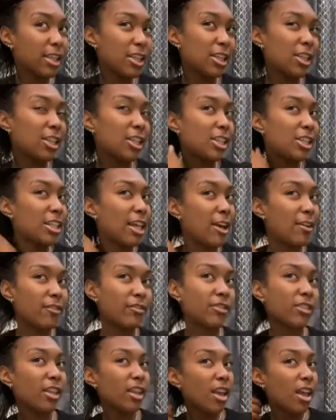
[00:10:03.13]
So
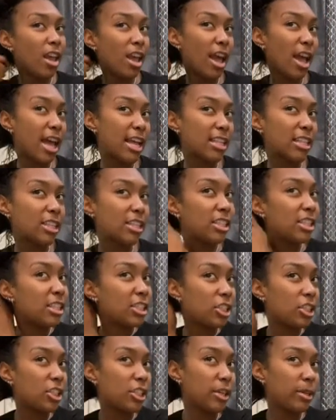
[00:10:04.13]
I just
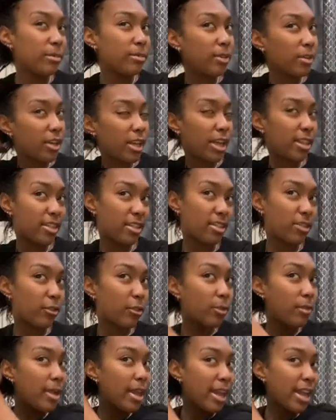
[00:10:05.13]
distribute it
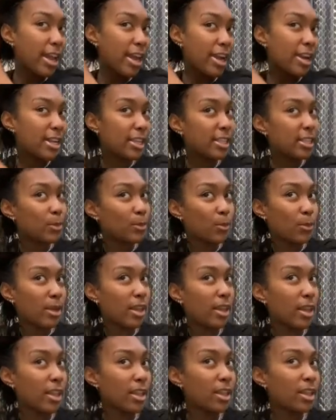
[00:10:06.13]
through my hair as
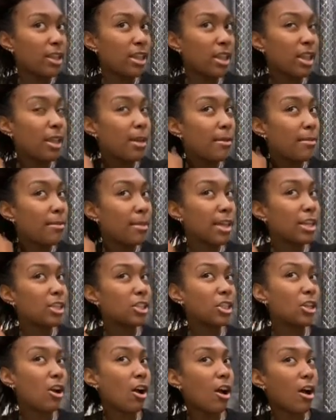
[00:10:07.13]
well. Make
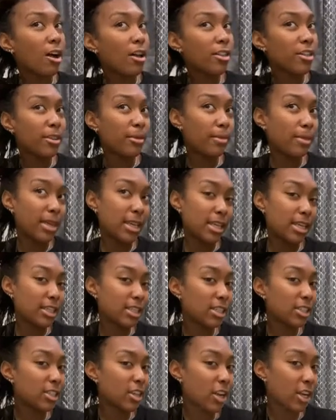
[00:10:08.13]
sure all the
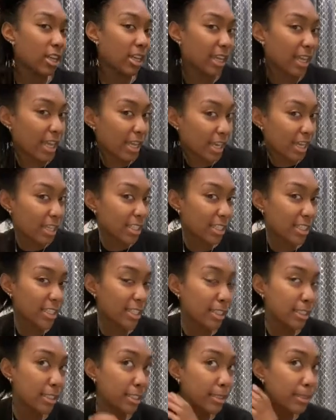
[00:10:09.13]
pieces are getting
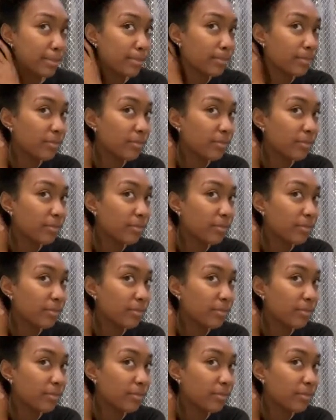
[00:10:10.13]
some.